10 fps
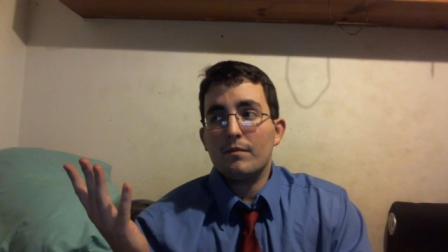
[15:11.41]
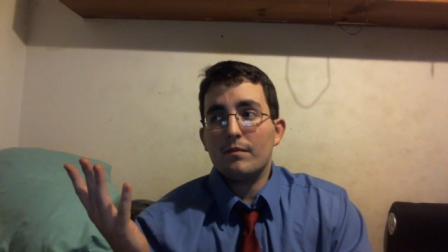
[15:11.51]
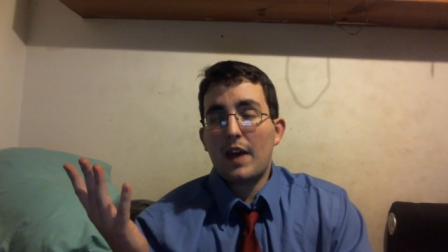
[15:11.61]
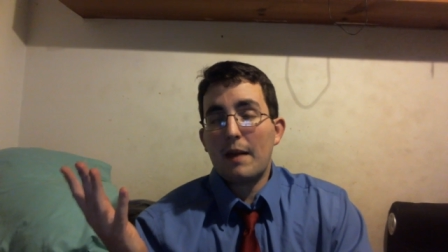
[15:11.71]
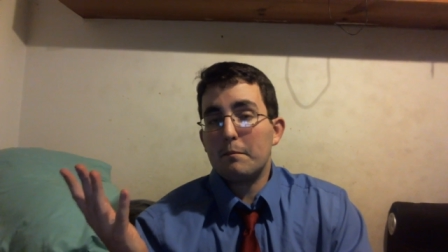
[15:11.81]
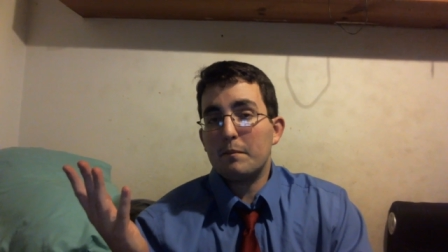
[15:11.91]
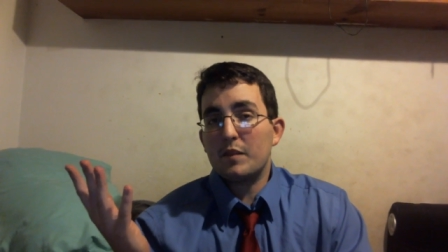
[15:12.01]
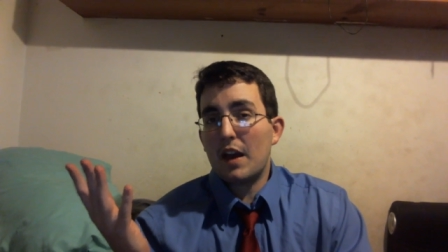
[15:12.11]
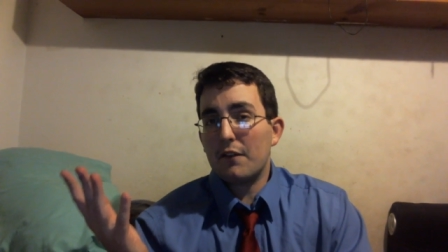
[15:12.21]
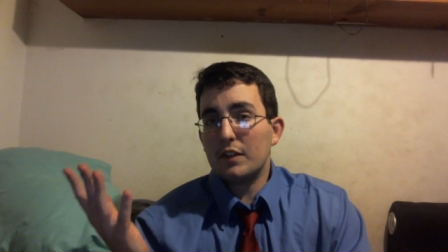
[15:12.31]
that
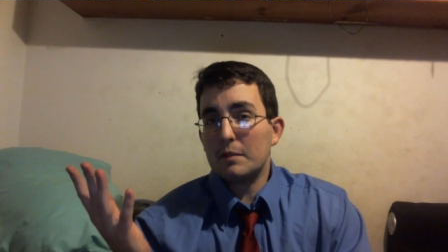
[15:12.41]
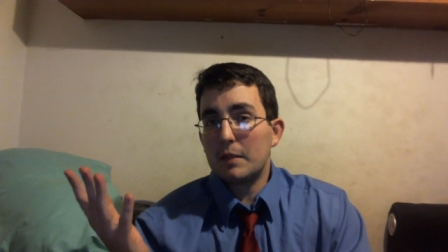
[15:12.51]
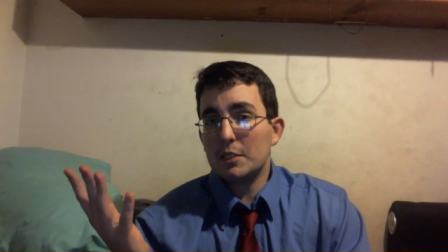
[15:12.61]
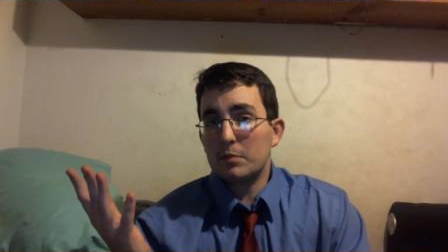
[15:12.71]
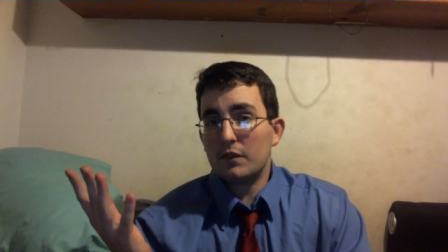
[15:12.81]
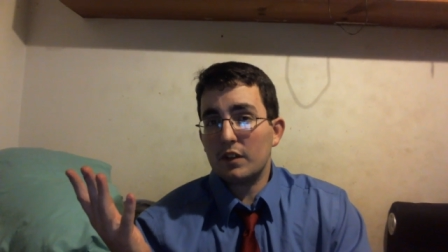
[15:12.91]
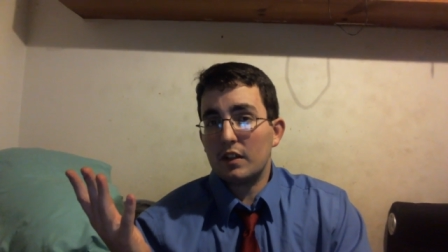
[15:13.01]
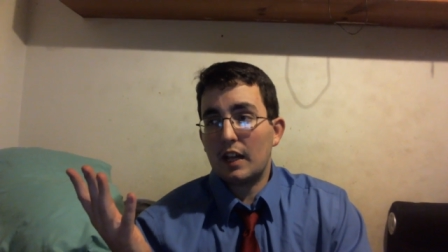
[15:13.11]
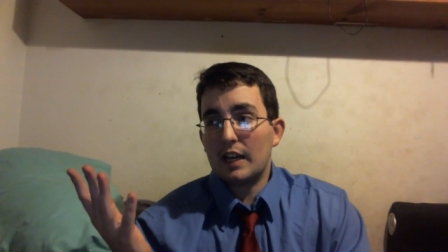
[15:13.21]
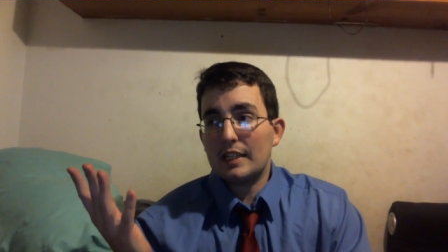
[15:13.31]
definitely makes me feel
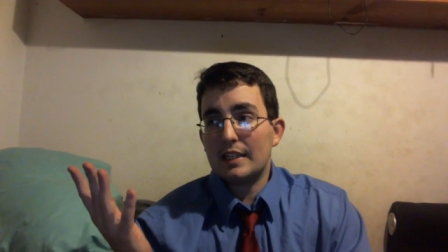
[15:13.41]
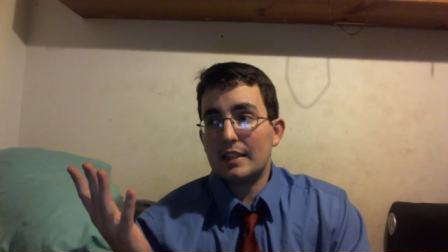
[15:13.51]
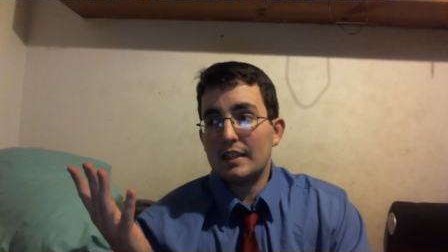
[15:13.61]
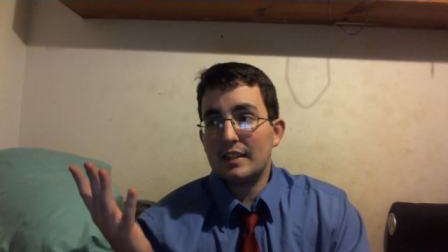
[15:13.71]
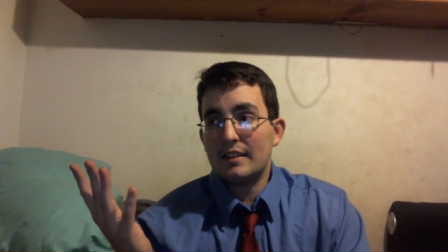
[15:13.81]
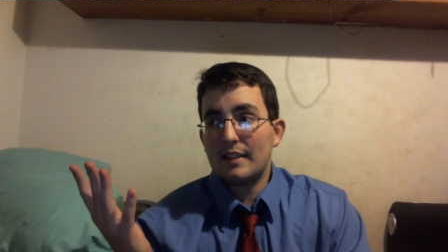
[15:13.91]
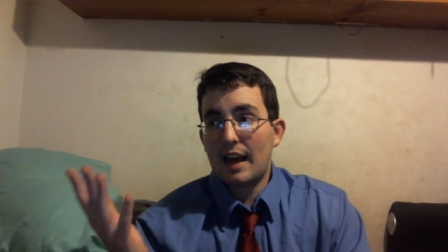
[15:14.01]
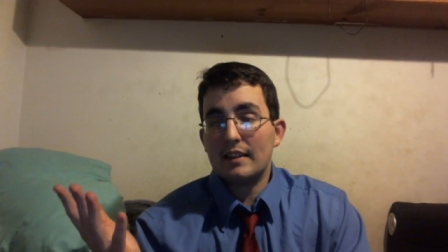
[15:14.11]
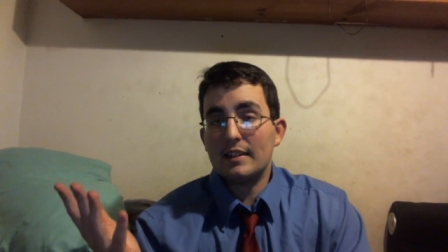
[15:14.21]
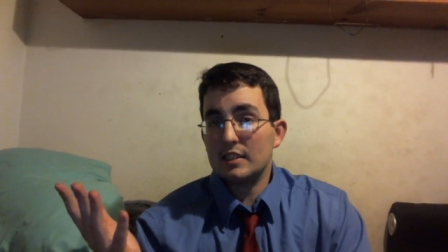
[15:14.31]
like
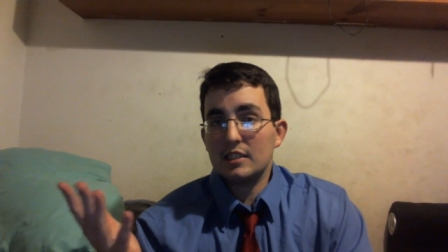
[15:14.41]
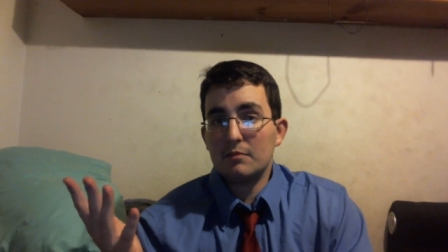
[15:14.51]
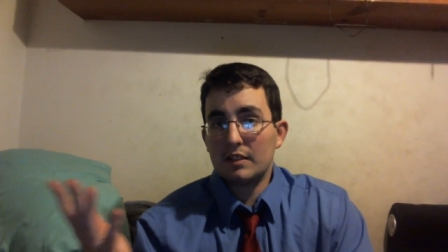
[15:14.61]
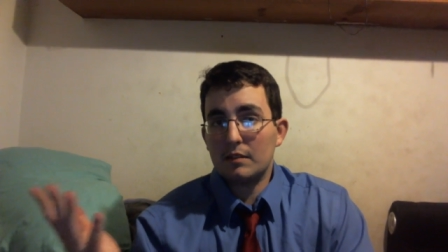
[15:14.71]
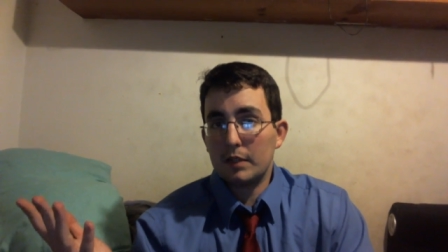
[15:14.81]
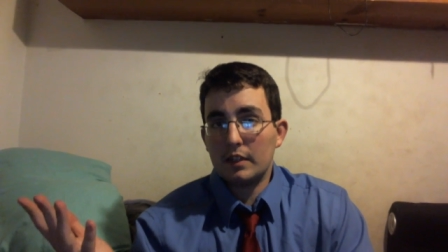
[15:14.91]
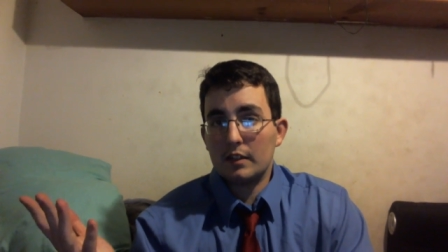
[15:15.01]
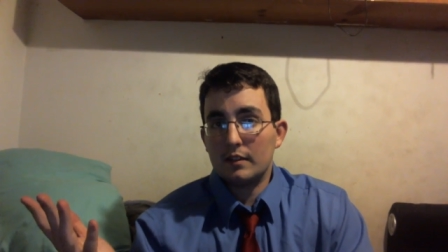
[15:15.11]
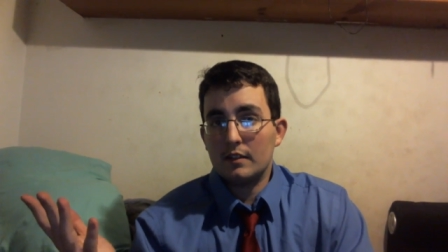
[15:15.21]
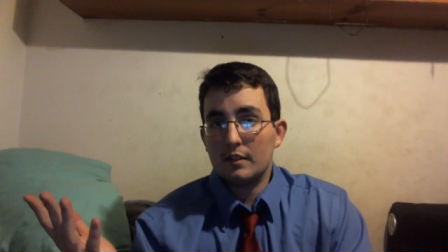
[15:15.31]
that this is meant to be
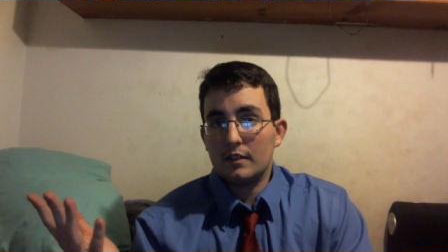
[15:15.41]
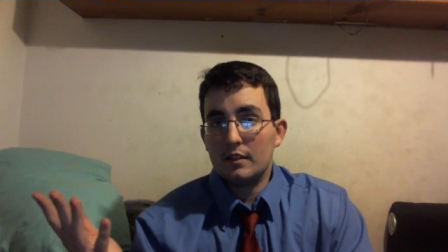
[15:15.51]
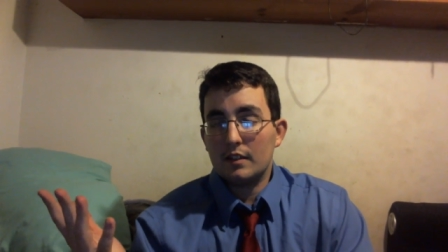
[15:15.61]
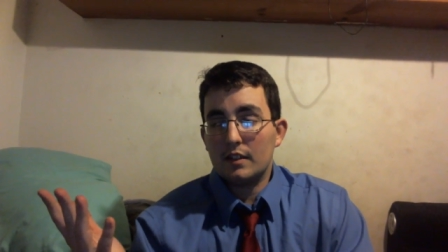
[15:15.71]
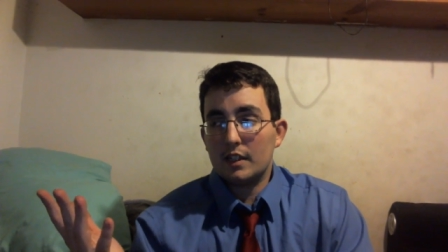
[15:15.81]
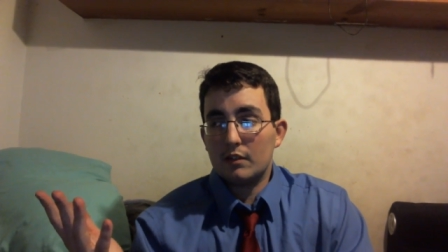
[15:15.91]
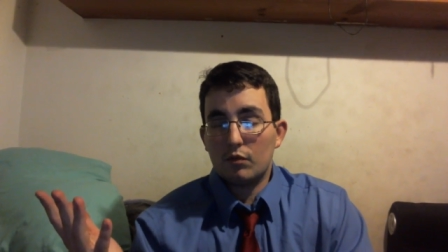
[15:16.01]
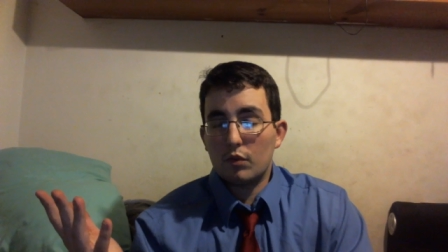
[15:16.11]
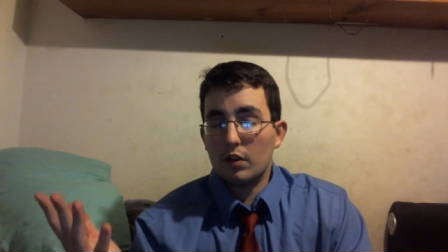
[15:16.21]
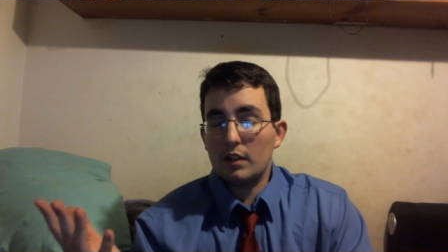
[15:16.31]
it
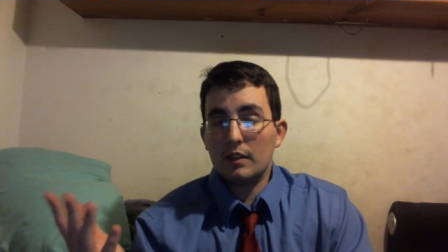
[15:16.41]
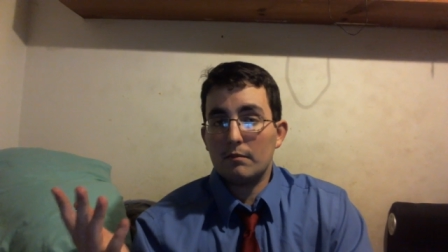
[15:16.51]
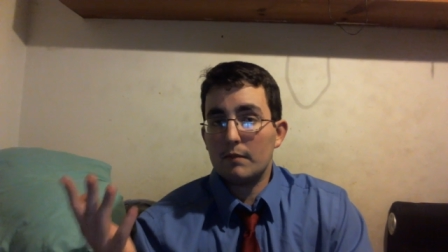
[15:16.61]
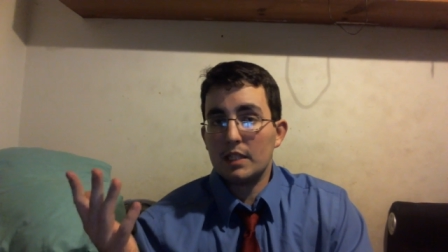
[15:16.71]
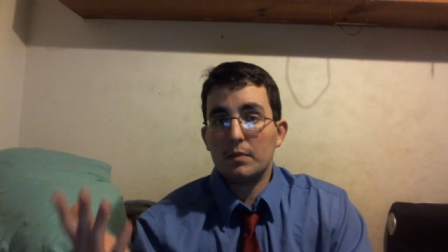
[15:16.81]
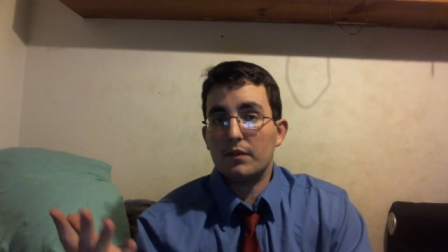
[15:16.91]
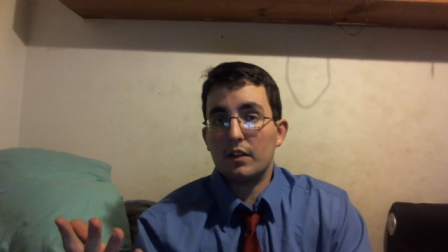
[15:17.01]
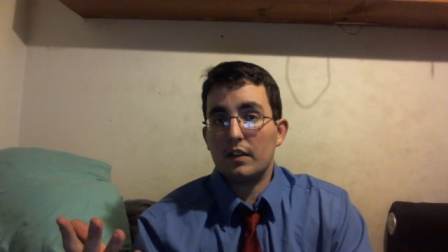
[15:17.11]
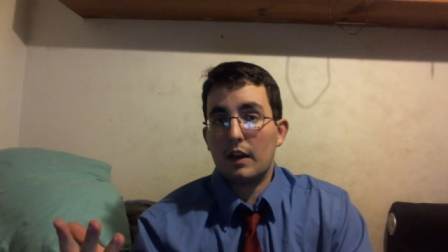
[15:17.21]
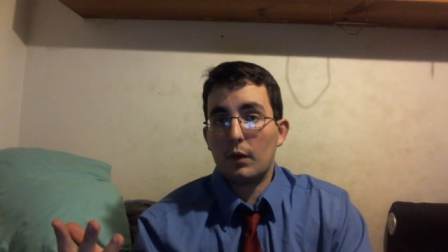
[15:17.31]
really makes me
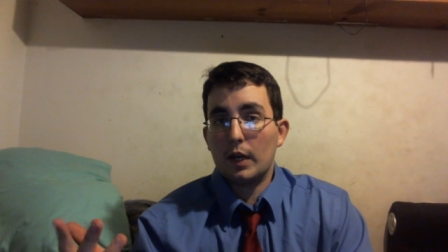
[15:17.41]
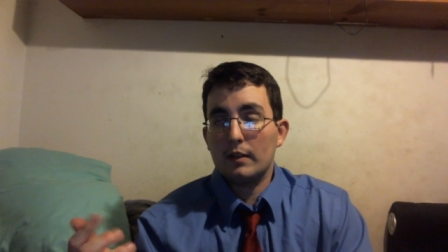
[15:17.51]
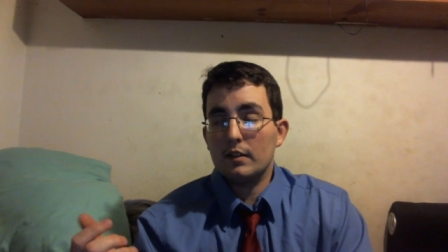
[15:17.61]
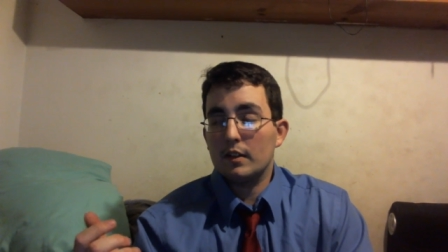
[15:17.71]
feel that way.